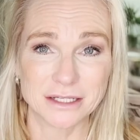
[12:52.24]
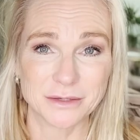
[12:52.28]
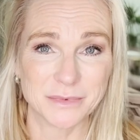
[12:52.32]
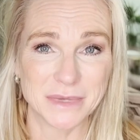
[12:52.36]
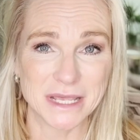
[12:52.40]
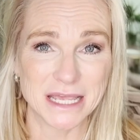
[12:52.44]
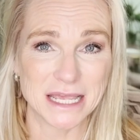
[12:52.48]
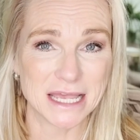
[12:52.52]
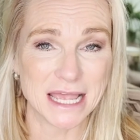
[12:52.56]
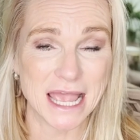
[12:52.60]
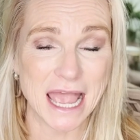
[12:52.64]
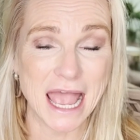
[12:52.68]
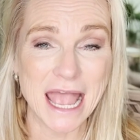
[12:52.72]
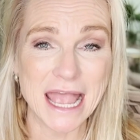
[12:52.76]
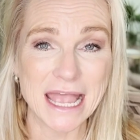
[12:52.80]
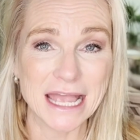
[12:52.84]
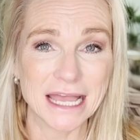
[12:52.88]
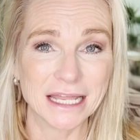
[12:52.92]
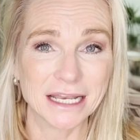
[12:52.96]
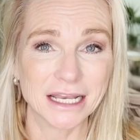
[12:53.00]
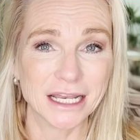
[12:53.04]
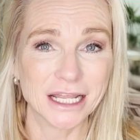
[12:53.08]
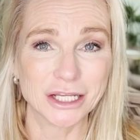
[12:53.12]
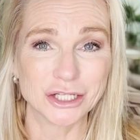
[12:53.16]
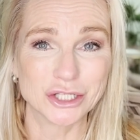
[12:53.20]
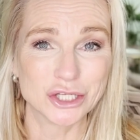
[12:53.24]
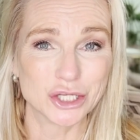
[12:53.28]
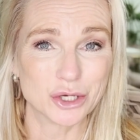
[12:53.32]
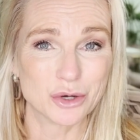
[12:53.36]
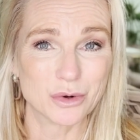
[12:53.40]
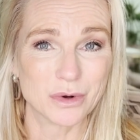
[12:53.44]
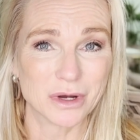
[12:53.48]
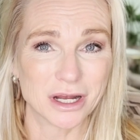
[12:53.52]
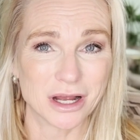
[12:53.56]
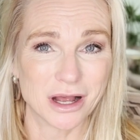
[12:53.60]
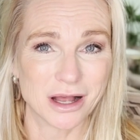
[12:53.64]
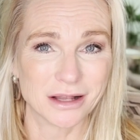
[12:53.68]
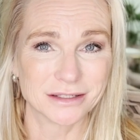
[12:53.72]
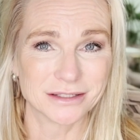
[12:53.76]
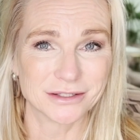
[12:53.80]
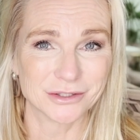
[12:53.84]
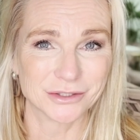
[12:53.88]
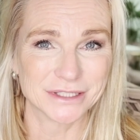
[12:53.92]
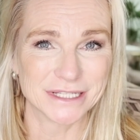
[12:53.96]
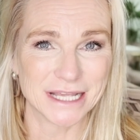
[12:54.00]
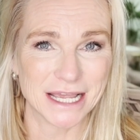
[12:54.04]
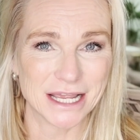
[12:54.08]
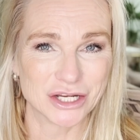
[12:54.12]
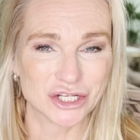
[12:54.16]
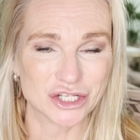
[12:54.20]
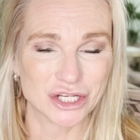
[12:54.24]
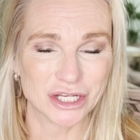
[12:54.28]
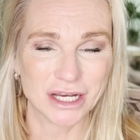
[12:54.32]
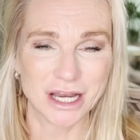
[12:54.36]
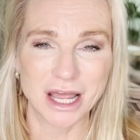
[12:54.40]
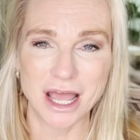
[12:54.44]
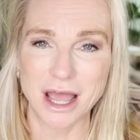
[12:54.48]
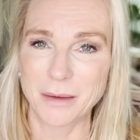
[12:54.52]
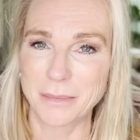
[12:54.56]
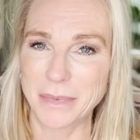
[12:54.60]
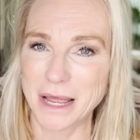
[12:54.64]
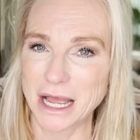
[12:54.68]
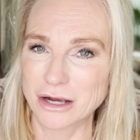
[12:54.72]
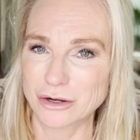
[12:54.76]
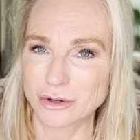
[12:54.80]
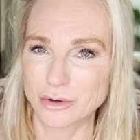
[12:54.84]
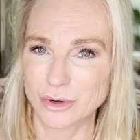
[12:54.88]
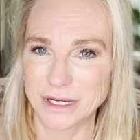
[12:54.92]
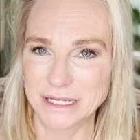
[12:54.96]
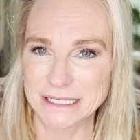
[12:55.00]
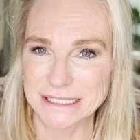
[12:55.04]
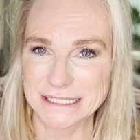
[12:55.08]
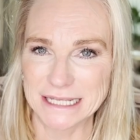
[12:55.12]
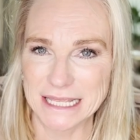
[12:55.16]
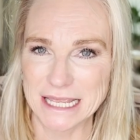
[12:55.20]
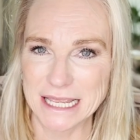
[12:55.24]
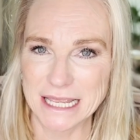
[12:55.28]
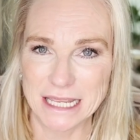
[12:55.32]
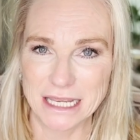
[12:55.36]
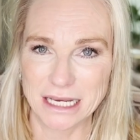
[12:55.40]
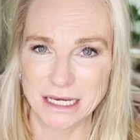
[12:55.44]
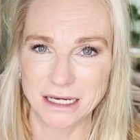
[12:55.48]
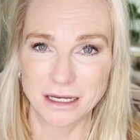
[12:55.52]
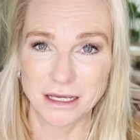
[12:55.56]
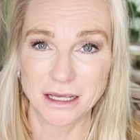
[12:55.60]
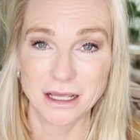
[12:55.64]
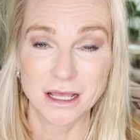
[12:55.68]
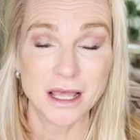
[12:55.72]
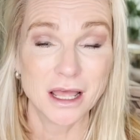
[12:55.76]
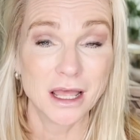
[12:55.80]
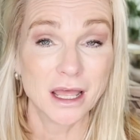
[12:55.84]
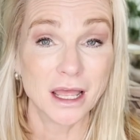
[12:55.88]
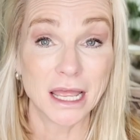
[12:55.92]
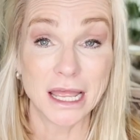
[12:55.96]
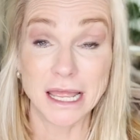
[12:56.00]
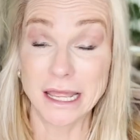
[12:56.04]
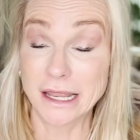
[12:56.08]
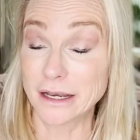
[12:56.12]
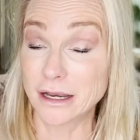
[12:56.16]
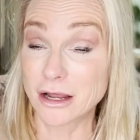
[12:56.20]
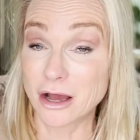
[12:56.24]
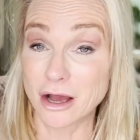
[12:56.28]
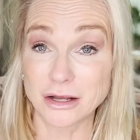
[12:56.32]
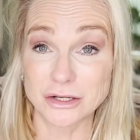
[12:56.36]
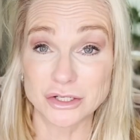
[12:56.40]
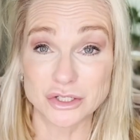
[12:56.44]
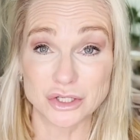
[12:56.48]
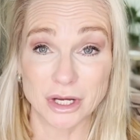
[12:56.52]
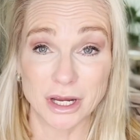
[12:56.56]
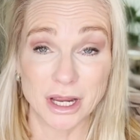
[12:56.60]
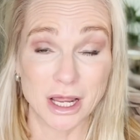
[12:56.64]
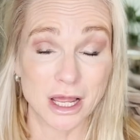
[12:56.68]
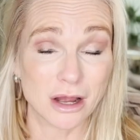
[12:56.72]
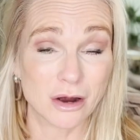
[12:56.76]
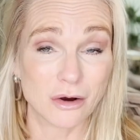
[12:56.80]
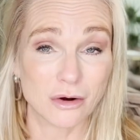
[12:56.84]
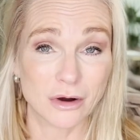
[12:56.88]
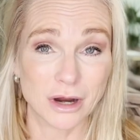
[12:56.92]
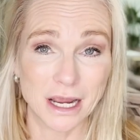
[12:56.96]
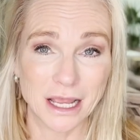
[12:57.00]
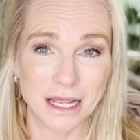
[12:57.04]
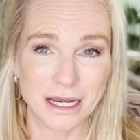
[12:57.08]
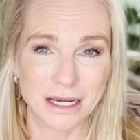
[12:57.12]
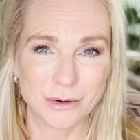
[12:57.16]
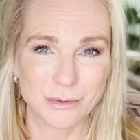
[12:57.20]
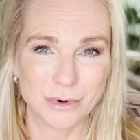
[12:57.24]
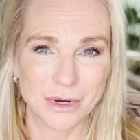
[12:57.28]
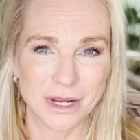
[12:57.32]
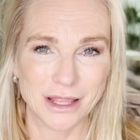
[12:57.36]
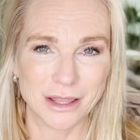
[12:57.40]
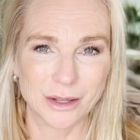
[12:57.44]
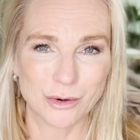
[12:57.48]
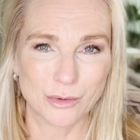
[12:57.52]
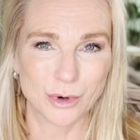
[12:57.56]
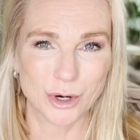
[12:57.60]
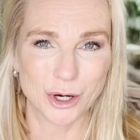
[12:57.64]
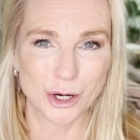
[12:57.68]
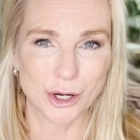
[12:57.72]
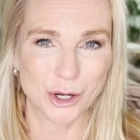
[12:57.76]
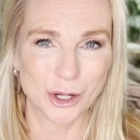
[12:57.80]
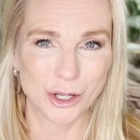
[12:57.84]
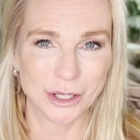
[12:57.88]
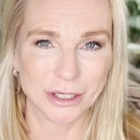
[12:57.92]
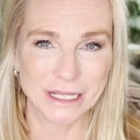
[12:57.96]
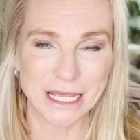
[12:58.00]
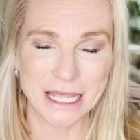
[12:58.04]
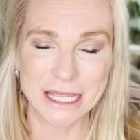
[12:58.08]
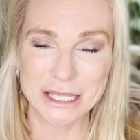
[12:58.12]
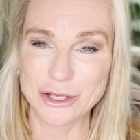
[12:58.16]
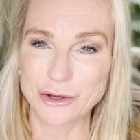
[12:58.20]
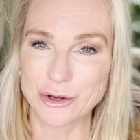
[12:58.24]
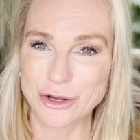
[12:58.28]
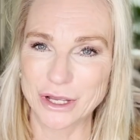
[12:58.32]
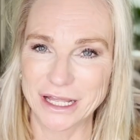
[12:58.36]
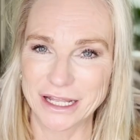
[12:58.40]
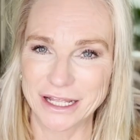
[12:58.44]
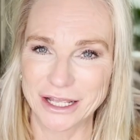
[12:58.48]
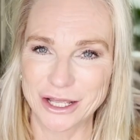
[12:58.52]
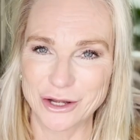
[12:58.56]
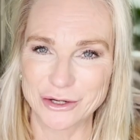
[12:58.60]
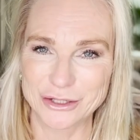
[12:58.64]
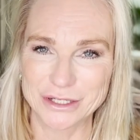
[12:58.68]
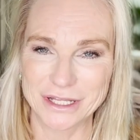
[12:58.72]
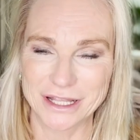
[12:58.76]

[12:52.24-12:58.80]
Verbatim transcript: to me and do a consultation about going skiing in Austria or anywhere in the world. You can go